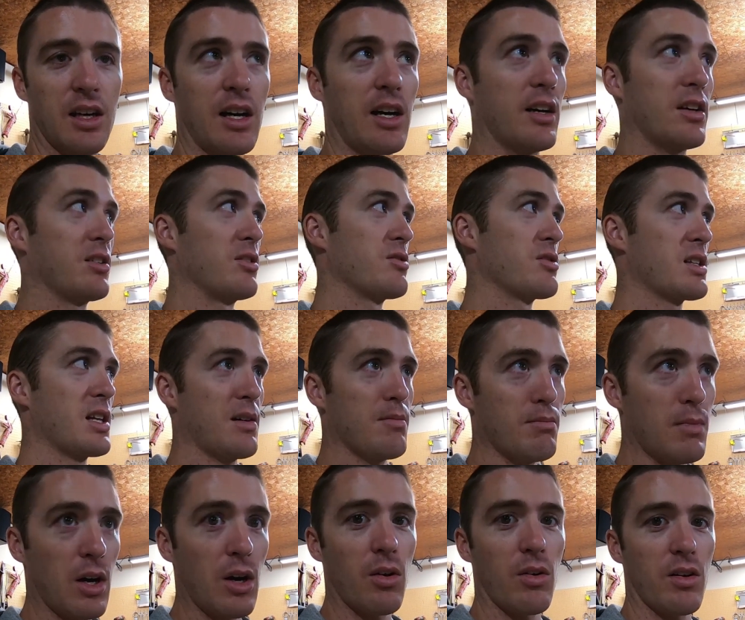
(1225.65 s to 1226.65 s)
I use that
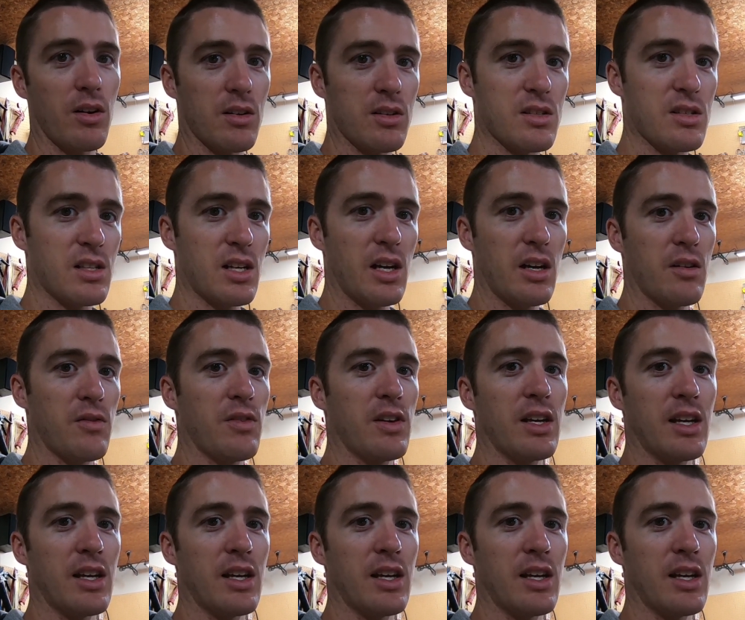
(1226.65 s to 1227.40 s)
mower and stuff,